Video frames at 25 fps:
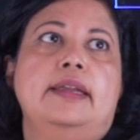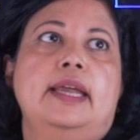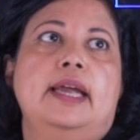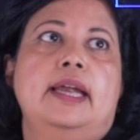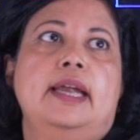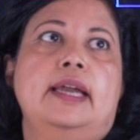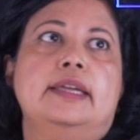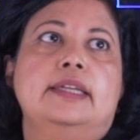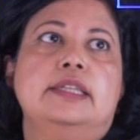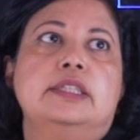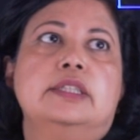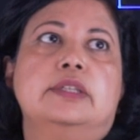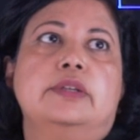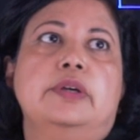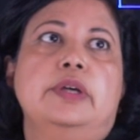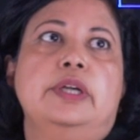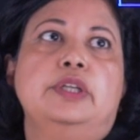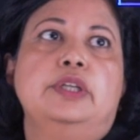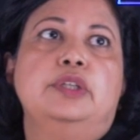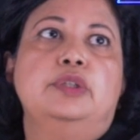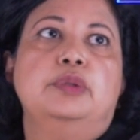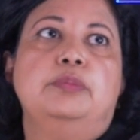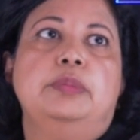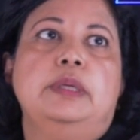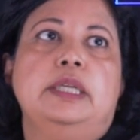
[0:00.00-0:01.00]
that is
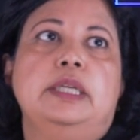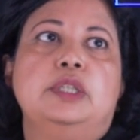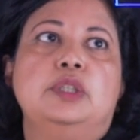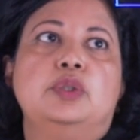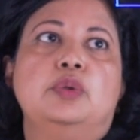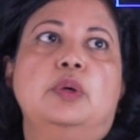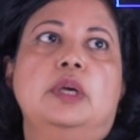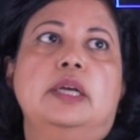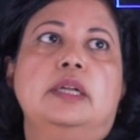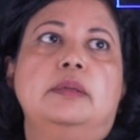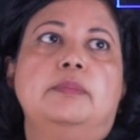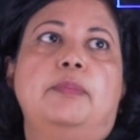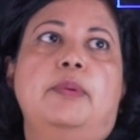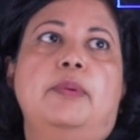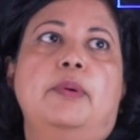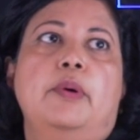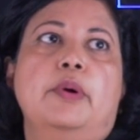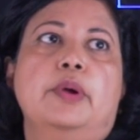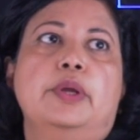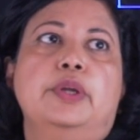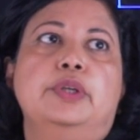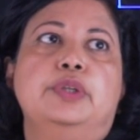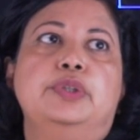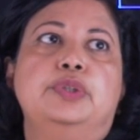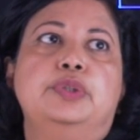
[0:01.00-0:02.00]
going to be
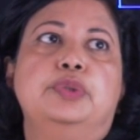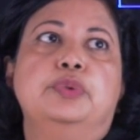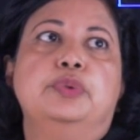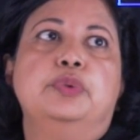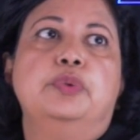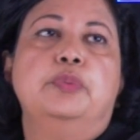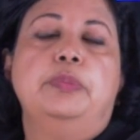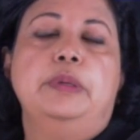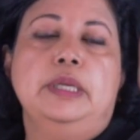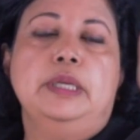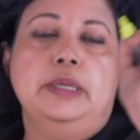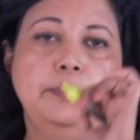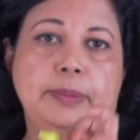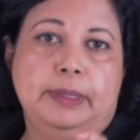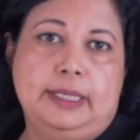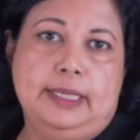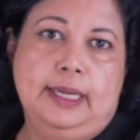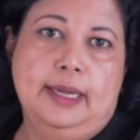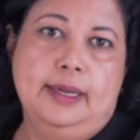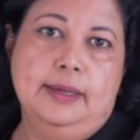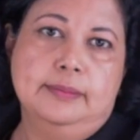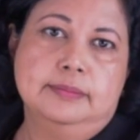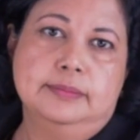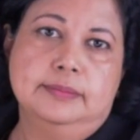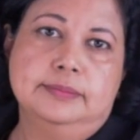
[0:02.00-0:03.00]
12.2
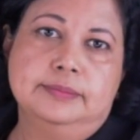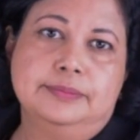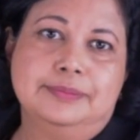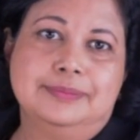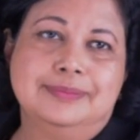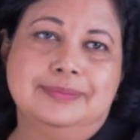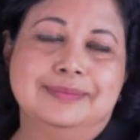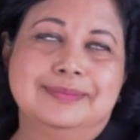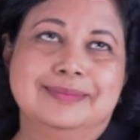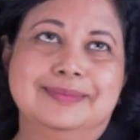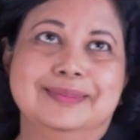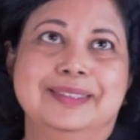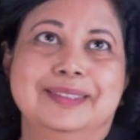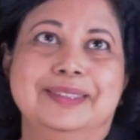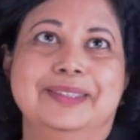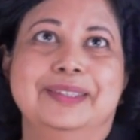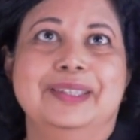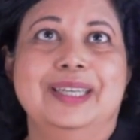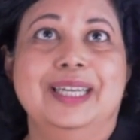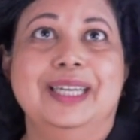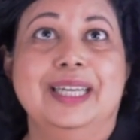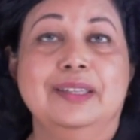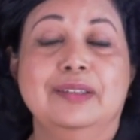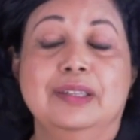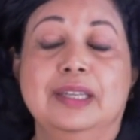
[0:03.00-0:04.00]
ppm.
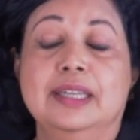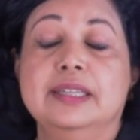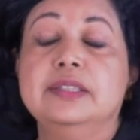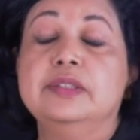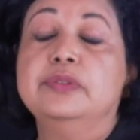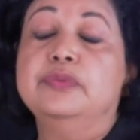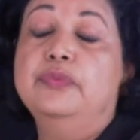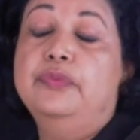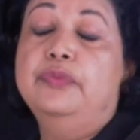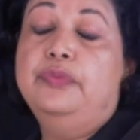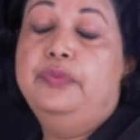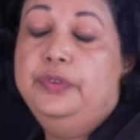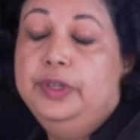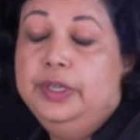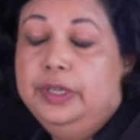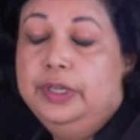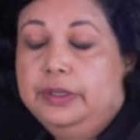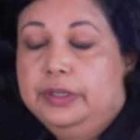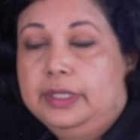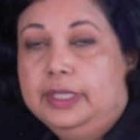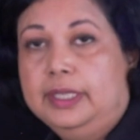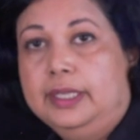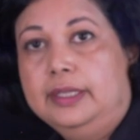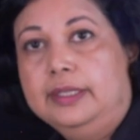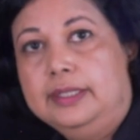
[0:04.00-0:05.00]
Right, that's
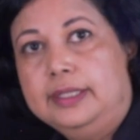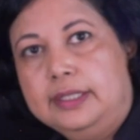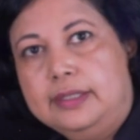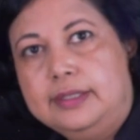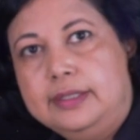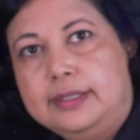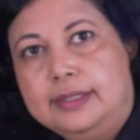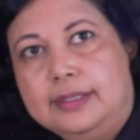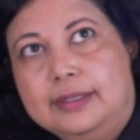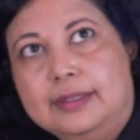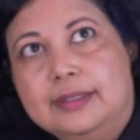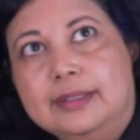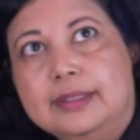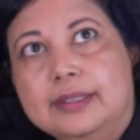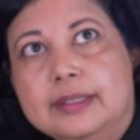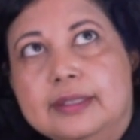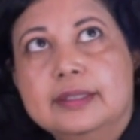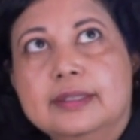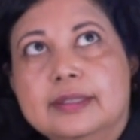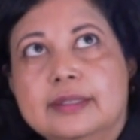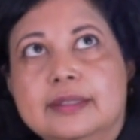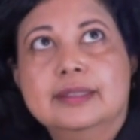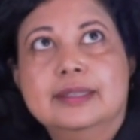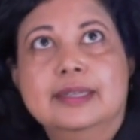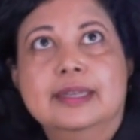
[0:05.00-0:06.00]
very de-shielded.
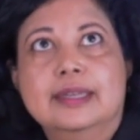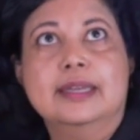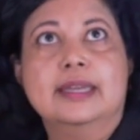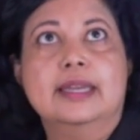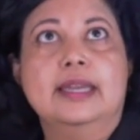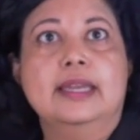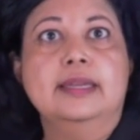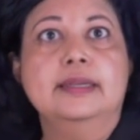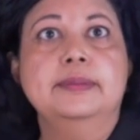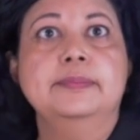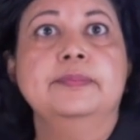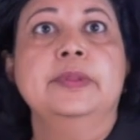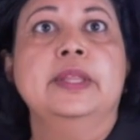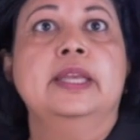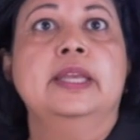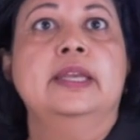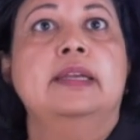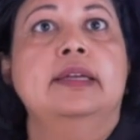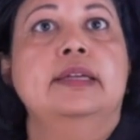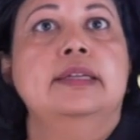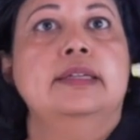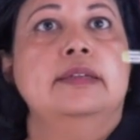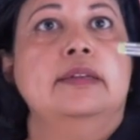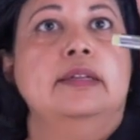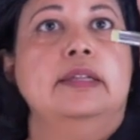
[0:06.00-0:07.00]
Okay,
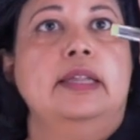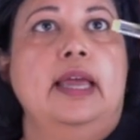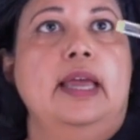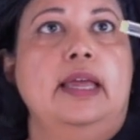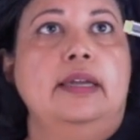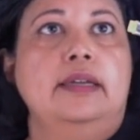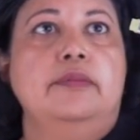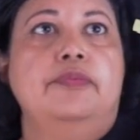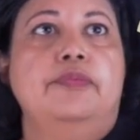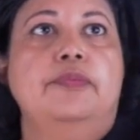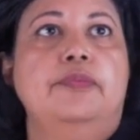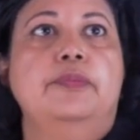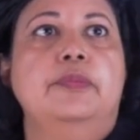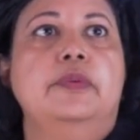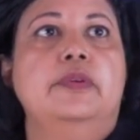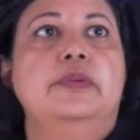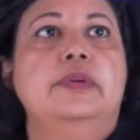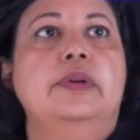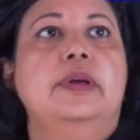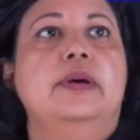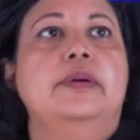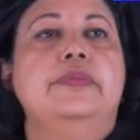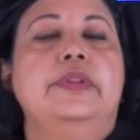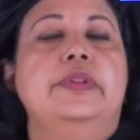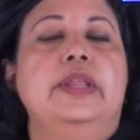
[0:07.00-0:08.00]
and
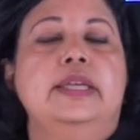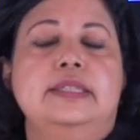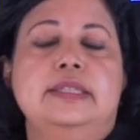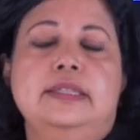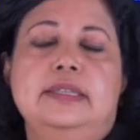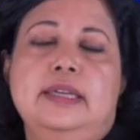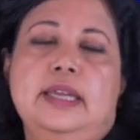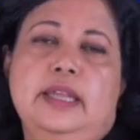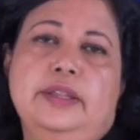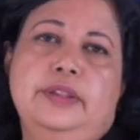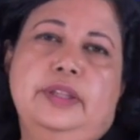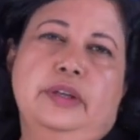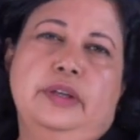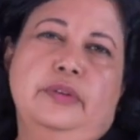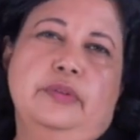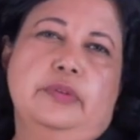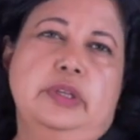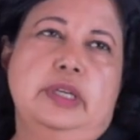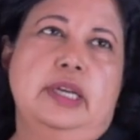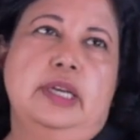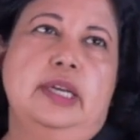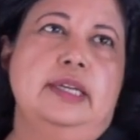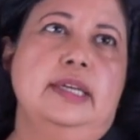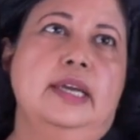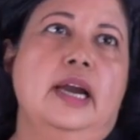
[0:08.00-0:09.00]
there's nothing
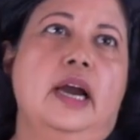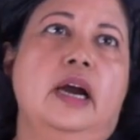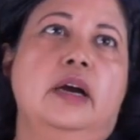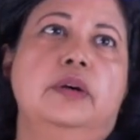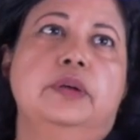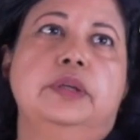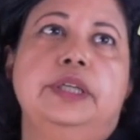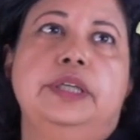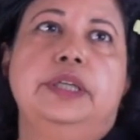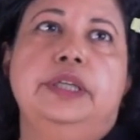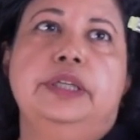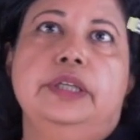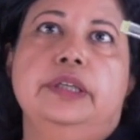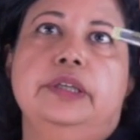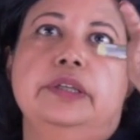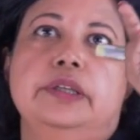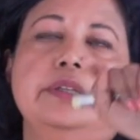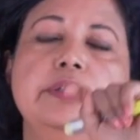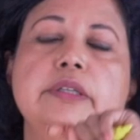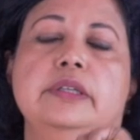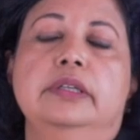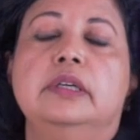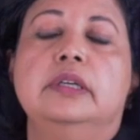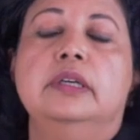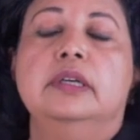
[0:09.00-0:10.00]
really out
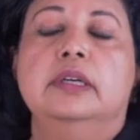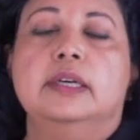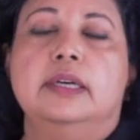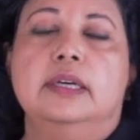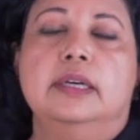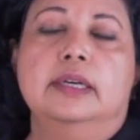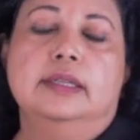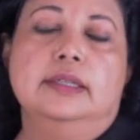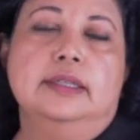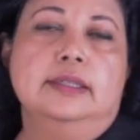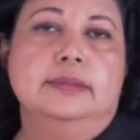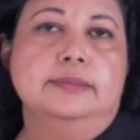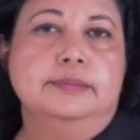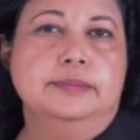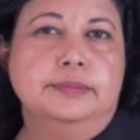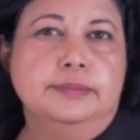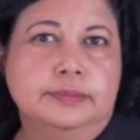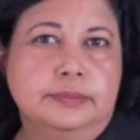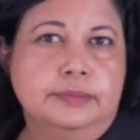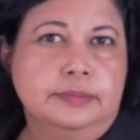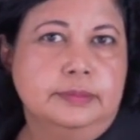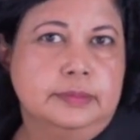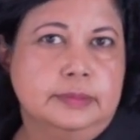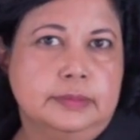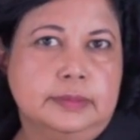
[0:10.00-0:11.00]
here
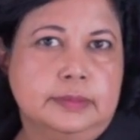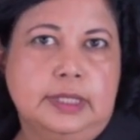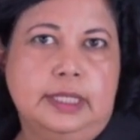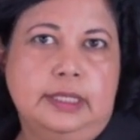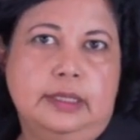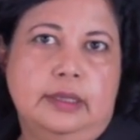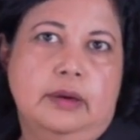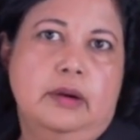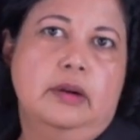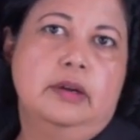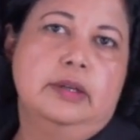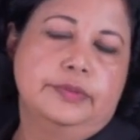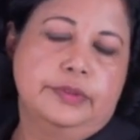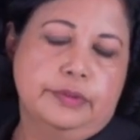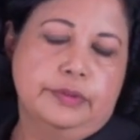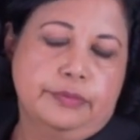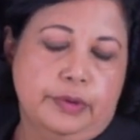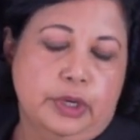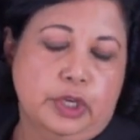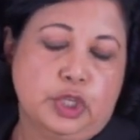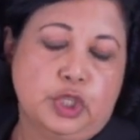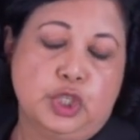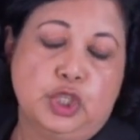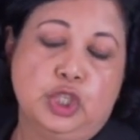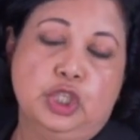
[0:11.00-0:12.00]
in all of the
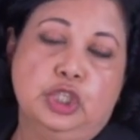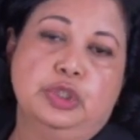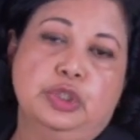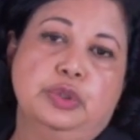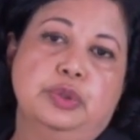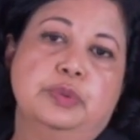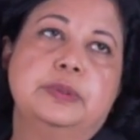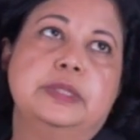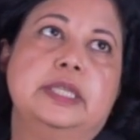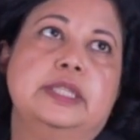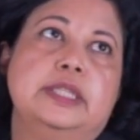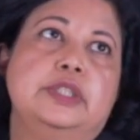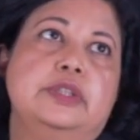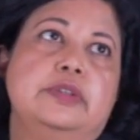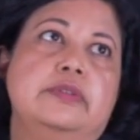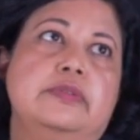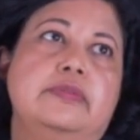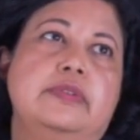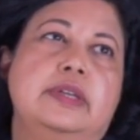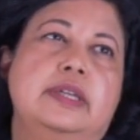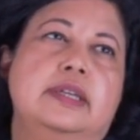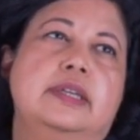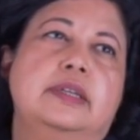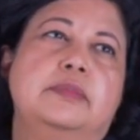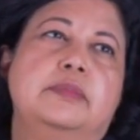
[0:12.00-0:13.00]
functional groups that
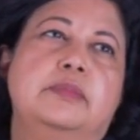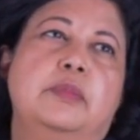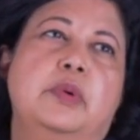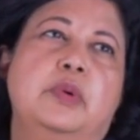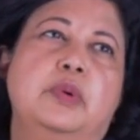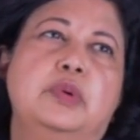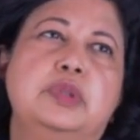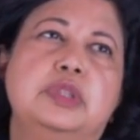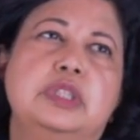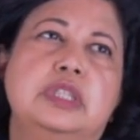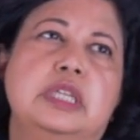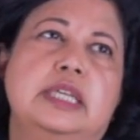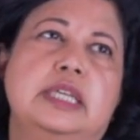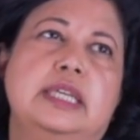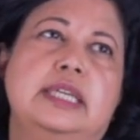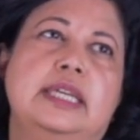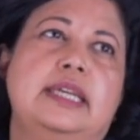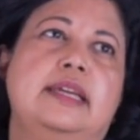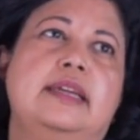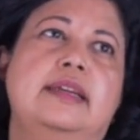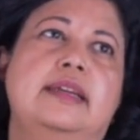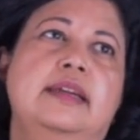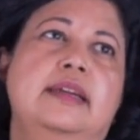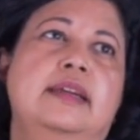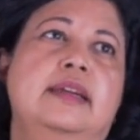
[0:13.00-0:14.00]
you've learned.
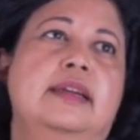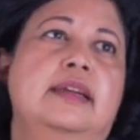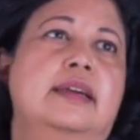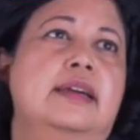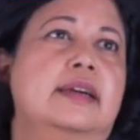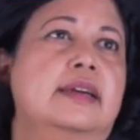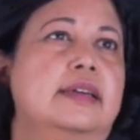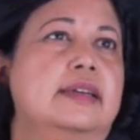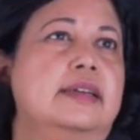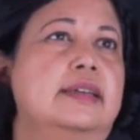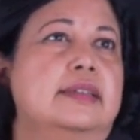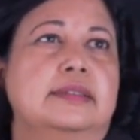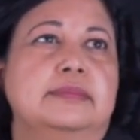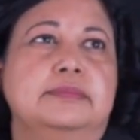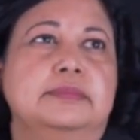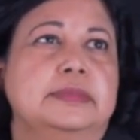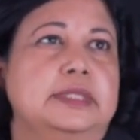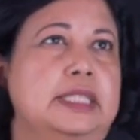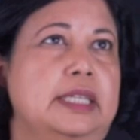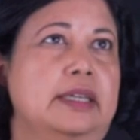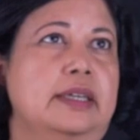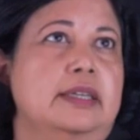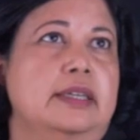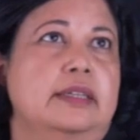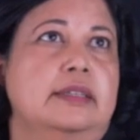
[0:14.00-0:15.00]
Mostly,
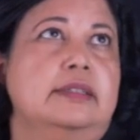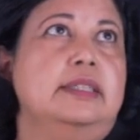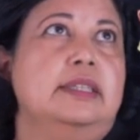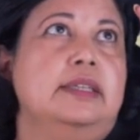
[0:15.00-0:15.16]
they are,